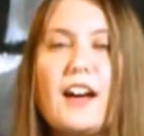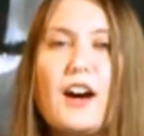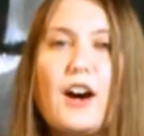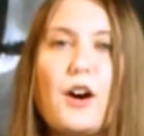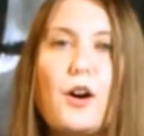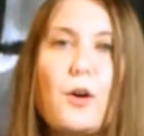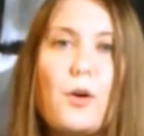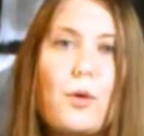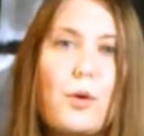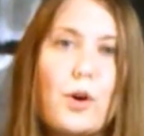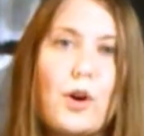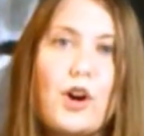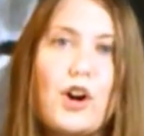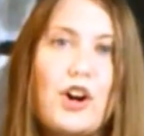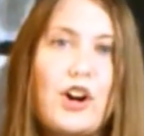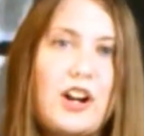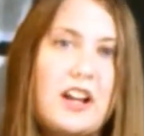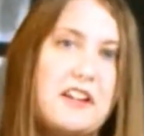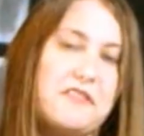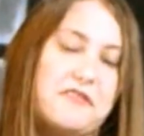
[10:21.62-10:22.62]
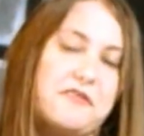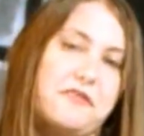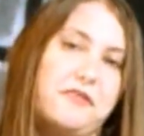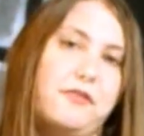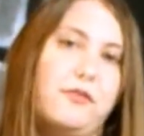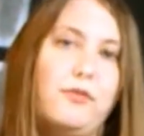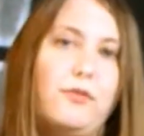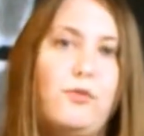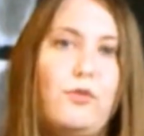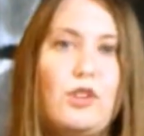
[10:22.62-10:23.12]
or if
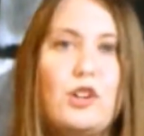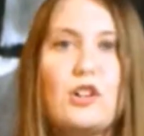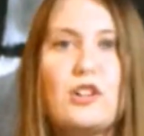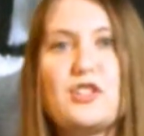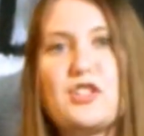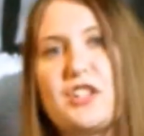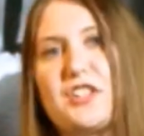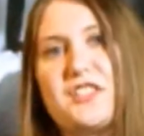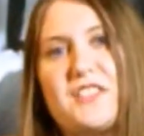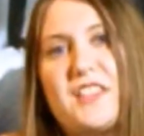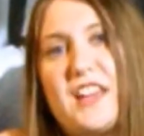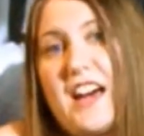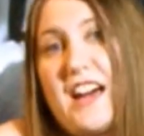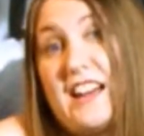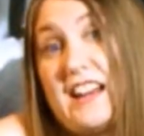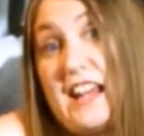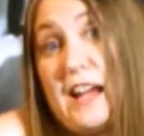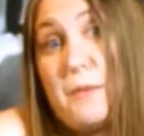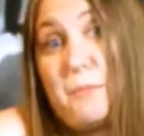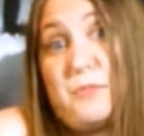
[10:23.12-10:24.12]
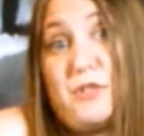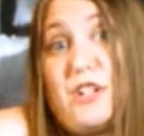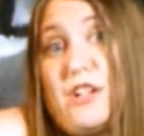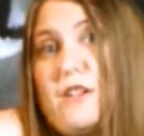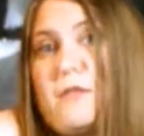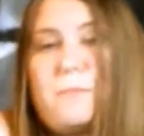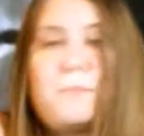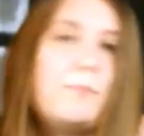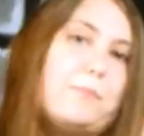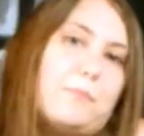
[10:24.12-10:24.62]
we're just that amped
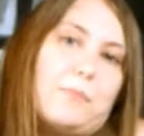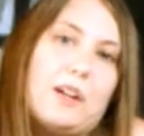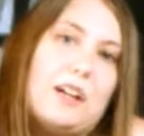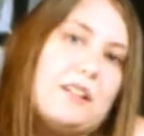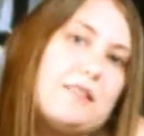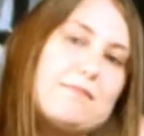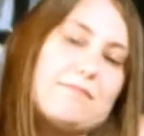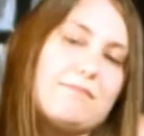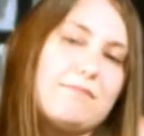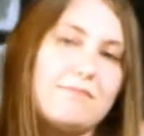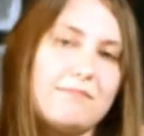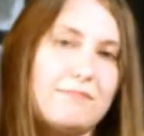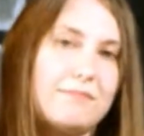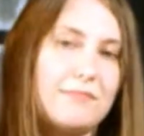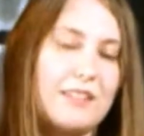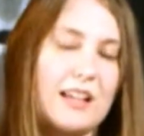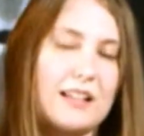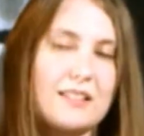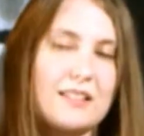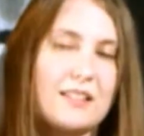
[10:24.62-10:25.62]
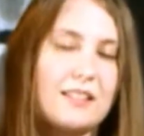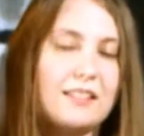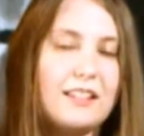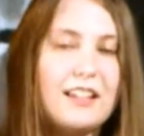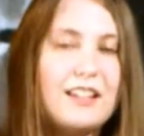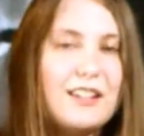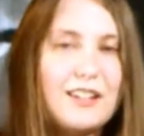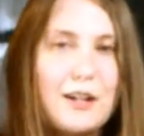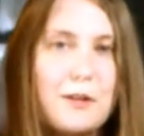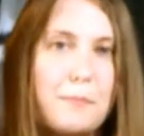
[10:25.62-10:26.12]
up, it gets
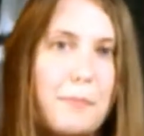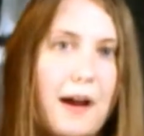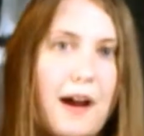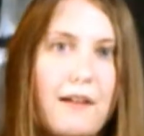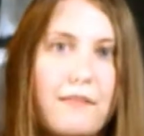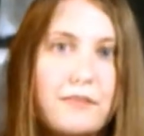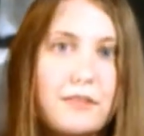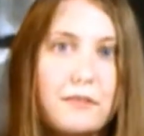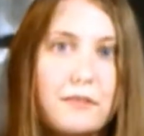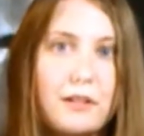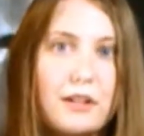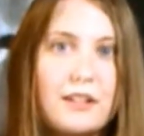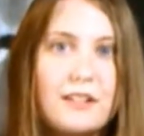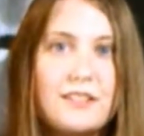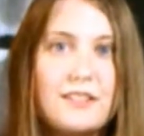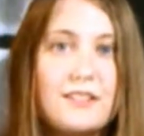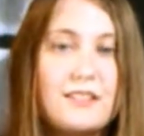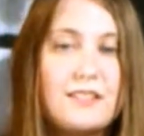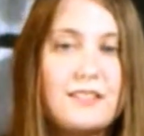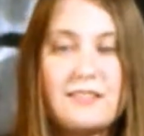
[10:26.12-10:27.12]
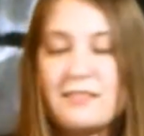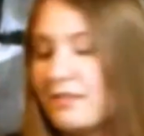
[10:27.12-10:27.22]
cleaned up afterwards.